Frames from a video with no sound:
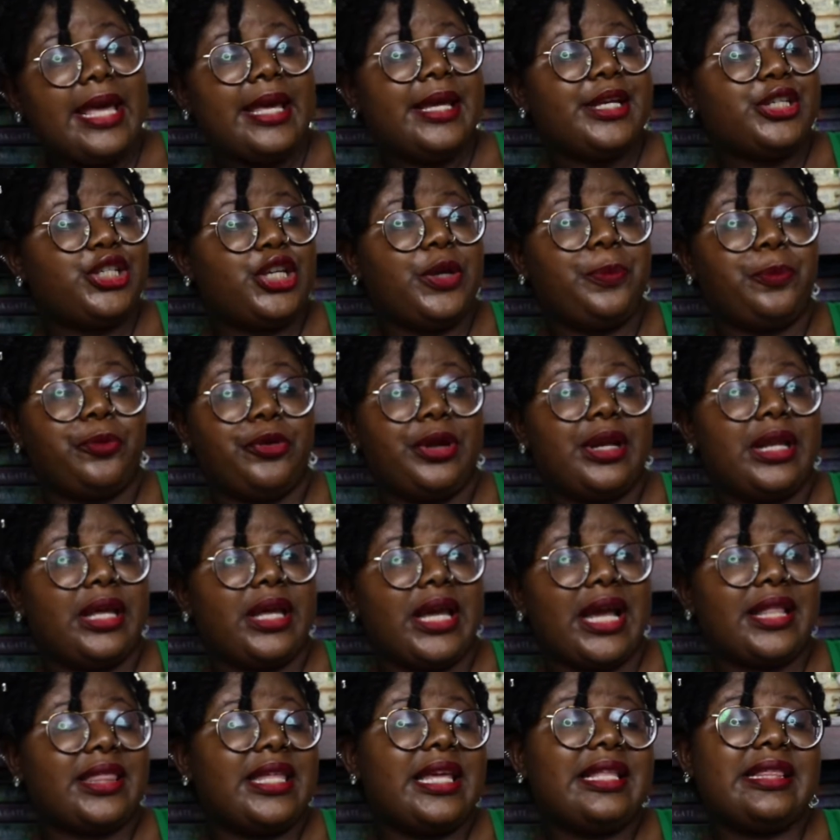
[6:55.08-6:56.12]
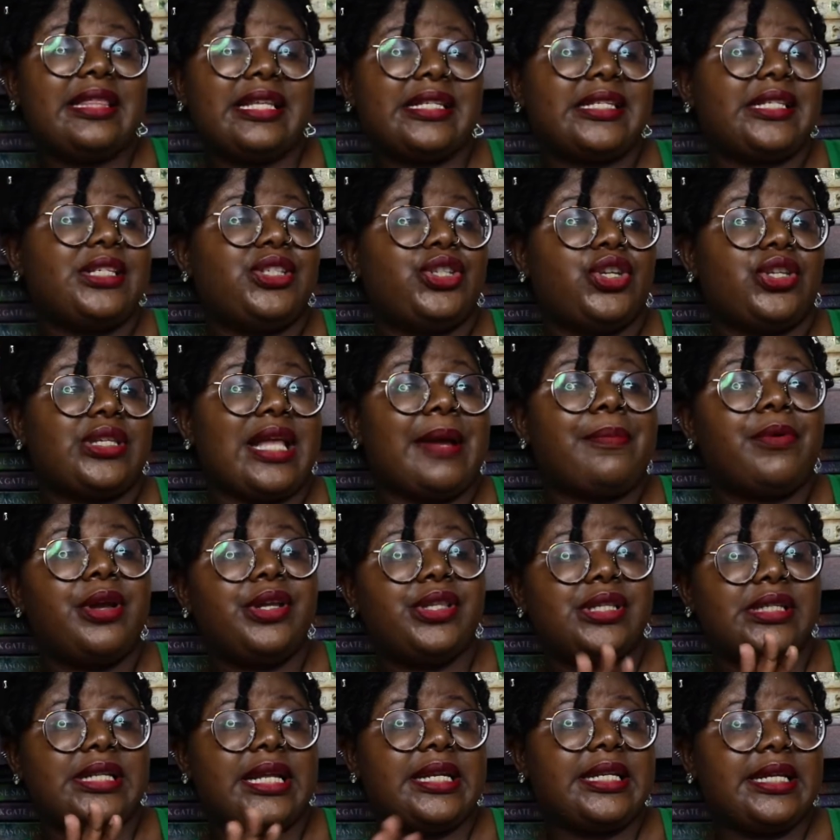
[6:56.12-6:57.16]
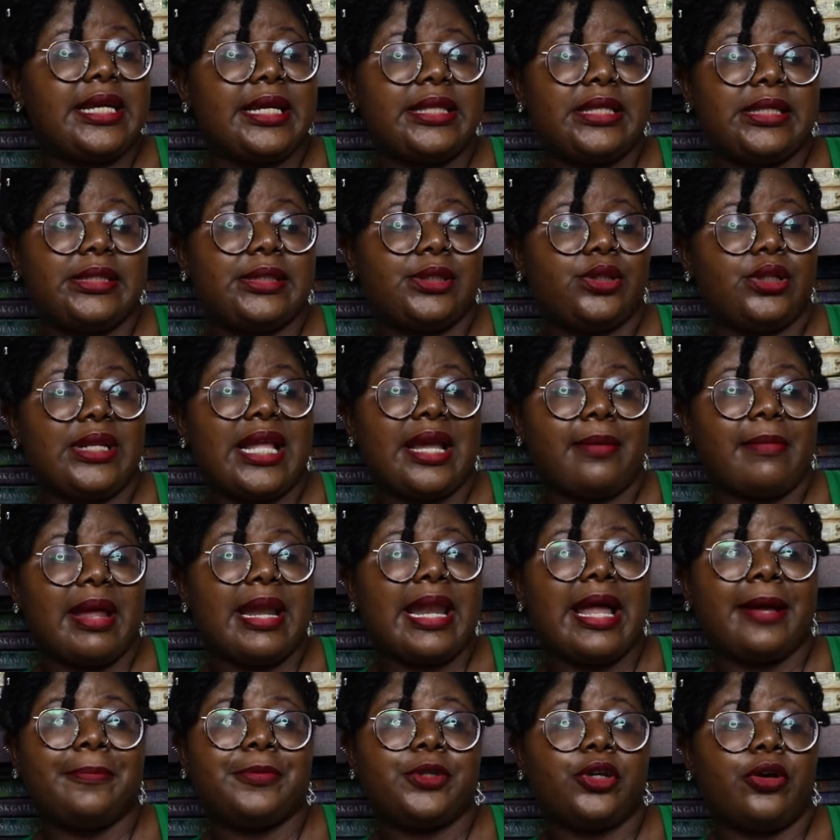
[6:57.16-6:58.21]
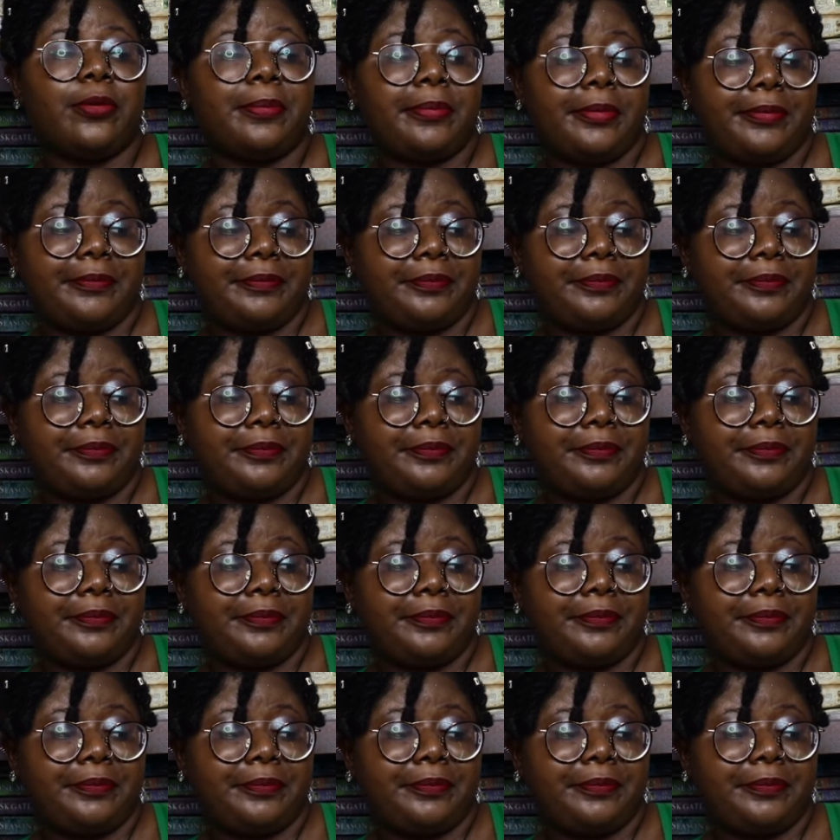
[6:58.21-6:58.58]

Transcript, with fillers: she pretty. I think this is just, I'm going to dedicate this to like my laptop.